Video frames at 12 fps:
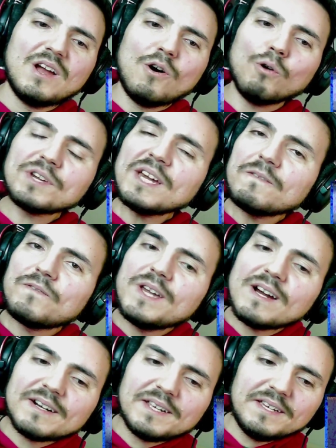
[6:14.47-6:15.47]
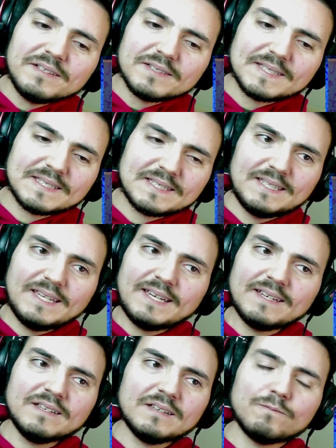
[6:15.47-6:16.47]
okay, we are here
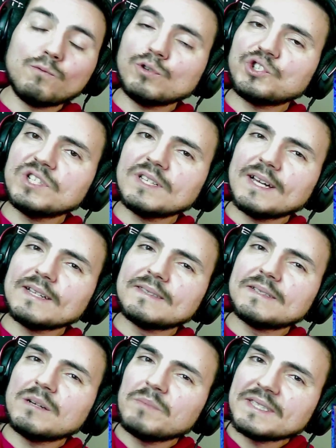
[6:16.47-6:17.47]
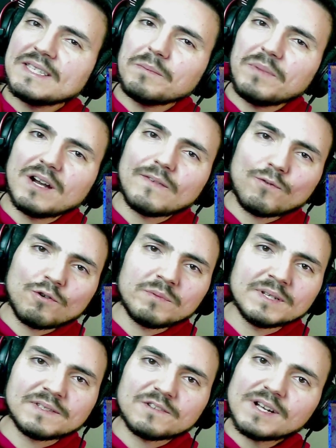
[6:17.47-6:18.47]
seeing, watching a dramatic
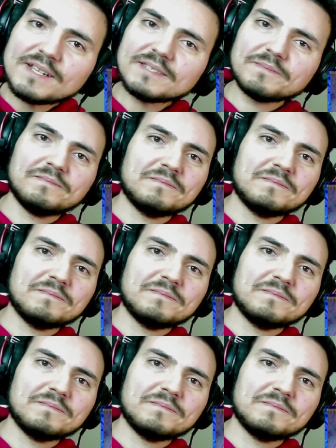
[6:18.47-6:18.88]
performance, right?